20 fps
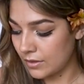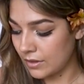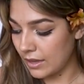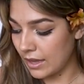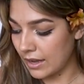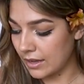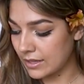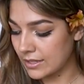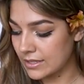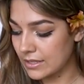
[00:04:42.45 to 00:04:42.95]

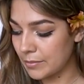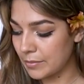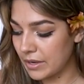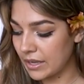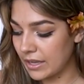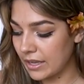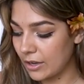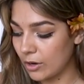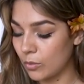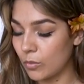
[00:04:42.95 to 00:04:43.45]
Yeah, because
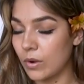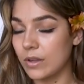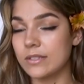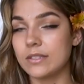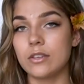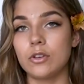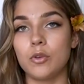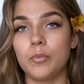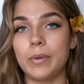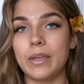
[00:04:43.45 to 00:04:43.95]
somebody here
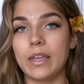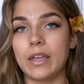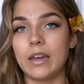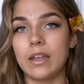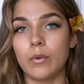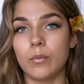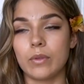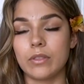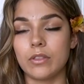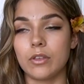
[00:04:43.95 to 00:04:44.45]
wants a new
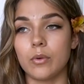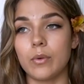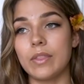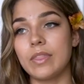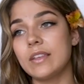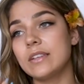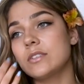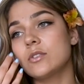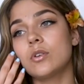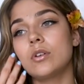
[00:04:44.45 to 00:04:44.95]
beginning with you.
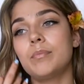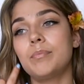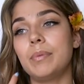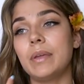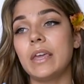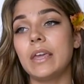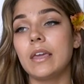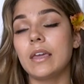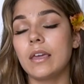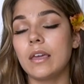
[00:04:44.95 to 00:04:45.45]
And this could
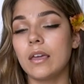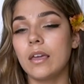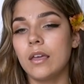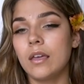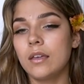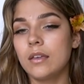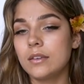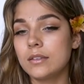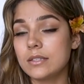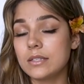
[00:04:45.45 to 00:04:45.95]
be
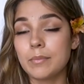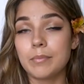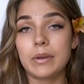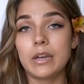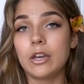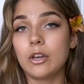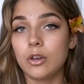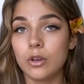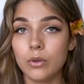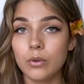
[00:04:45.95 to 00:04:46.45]

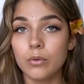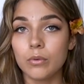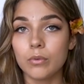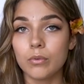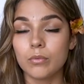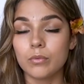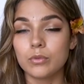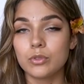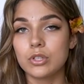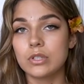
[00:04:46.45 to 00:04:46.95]
somebody
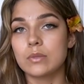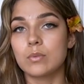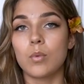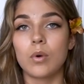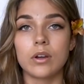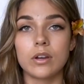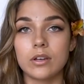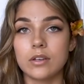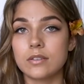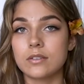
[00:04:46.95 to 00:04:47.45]
new just
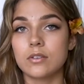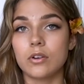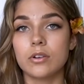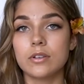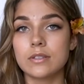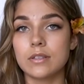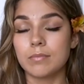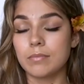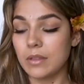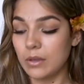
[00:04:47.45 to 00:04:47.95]
wanting to
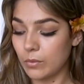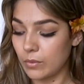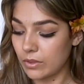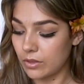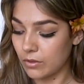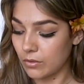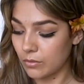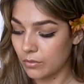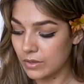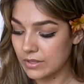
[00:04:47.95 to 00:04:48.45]
start something
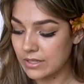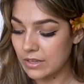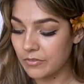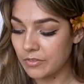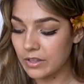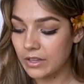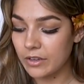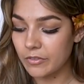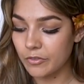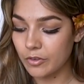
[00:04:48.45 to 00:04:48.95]
with you. Because I
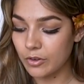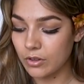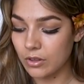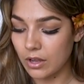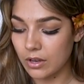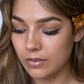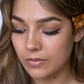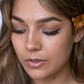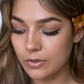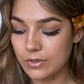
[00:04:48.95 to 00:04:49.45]
feel like for a
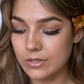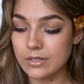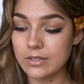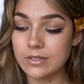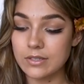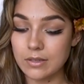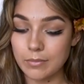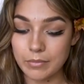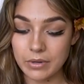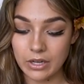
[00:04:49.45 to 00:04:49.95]
lot of you, this
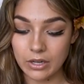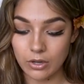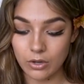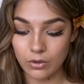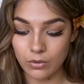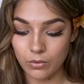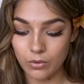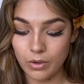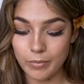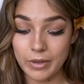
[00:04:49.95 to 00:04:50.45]
is somebody
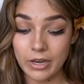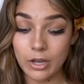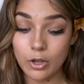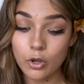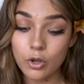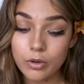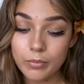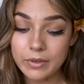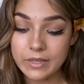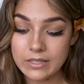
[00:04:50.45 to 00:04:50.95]
new. I mean, it
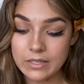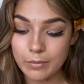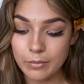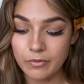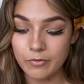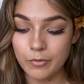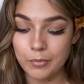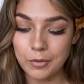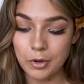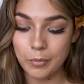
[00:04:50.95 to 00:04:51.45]
could be
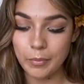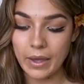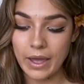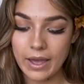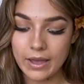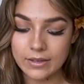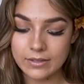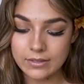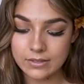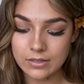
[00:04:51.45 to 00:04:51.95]
someone from your
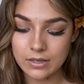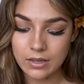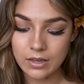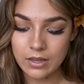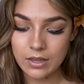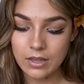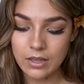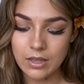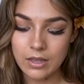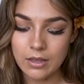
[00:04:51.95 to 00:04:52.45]
past,
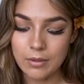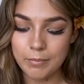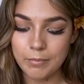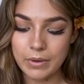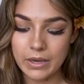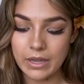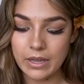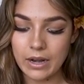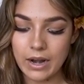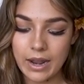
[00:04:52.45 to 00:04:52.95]

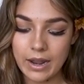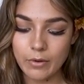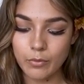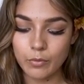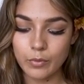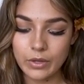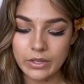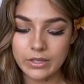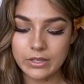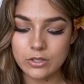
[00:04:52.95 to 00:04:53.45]
but I
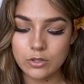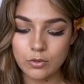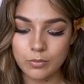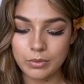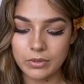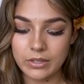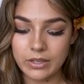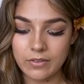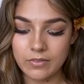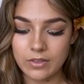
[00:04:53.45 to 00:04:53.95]
really do
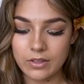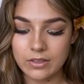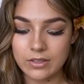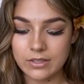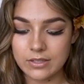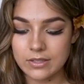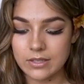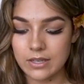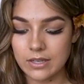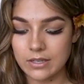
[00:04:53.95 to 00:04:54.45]
believe that
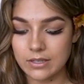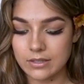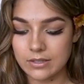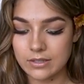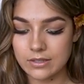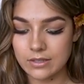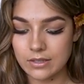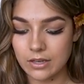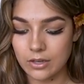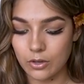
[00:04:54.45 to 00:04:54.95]
this
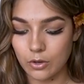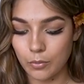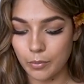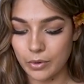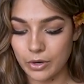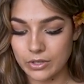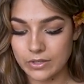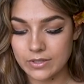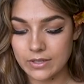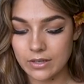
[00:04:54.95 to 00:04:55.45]
is a new
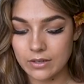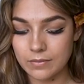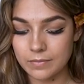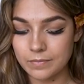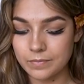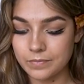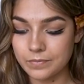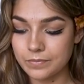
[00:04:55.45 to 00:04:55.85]
person.